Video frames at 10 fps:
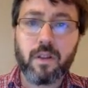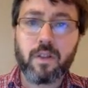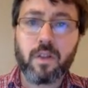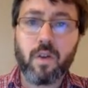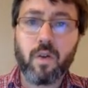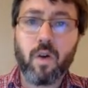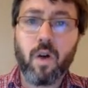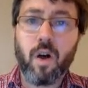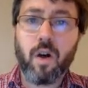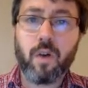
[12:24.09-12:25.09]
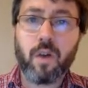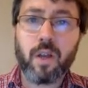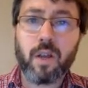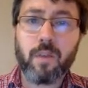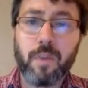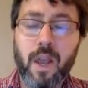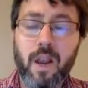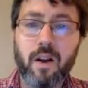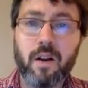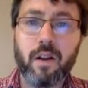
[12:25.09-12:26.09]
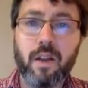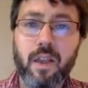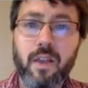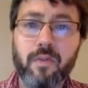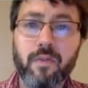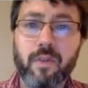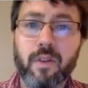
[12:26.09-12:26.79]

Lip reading: So we're going to compare if